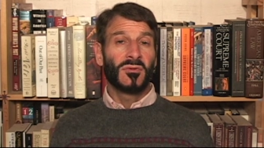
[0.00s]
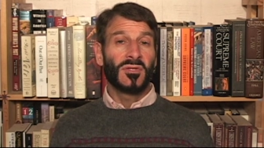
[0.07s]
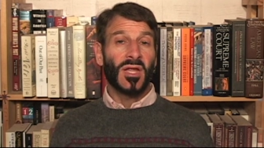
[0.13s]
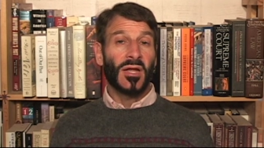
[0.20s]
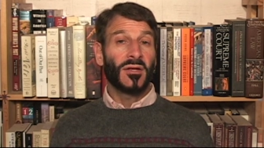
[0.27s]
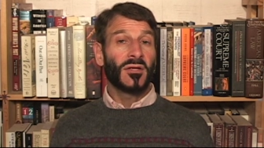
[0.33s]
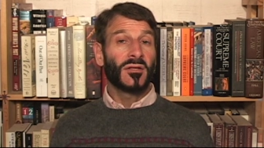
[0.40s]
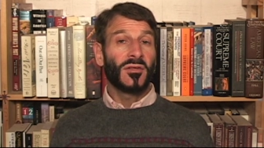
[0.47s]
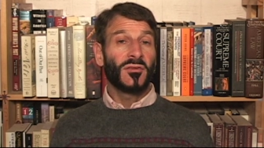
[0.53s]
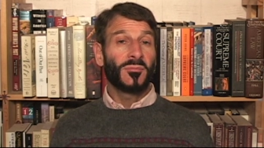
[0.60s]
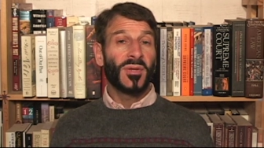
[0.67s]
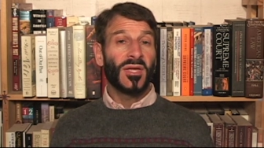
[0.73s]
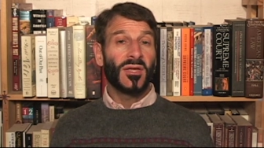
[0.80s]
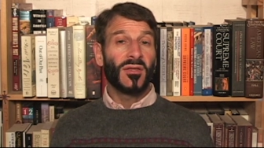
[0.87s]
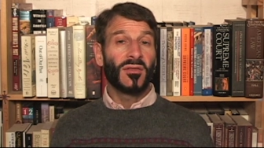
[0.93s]
Technically
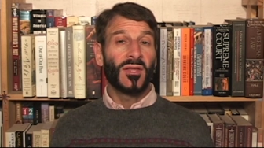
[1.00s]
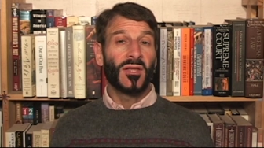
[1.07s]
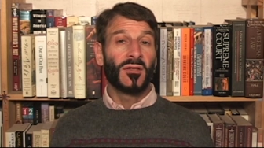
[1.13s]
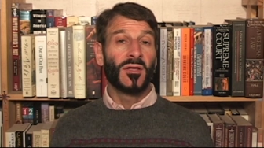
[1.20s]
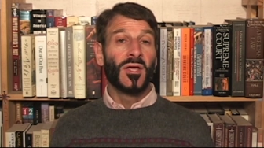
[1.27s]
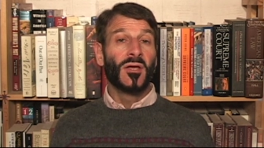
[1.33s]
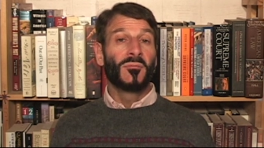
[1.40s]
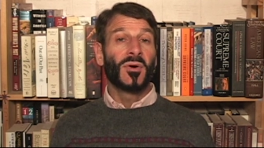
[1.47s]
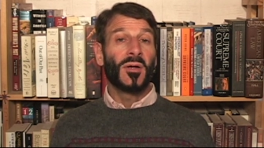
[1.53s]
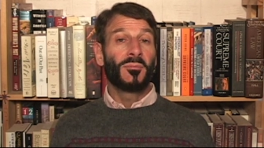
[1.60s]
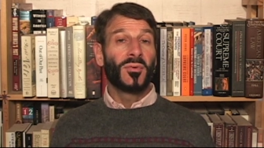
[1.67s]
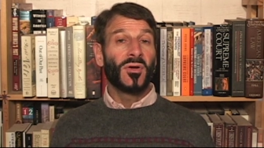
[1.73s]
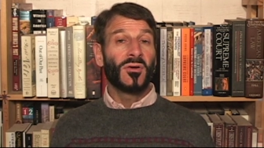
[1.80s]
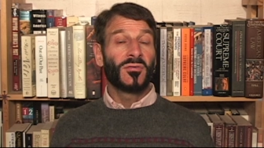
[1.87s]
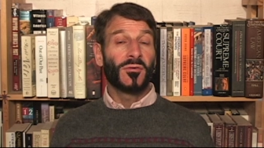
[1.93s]
speaking, then, my
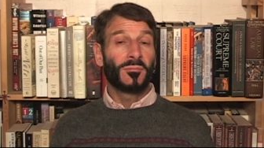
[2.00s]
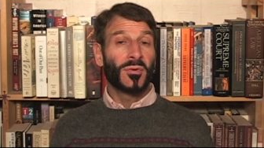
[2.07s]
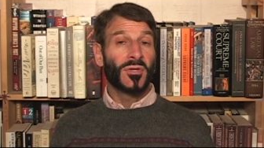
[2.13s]
proof of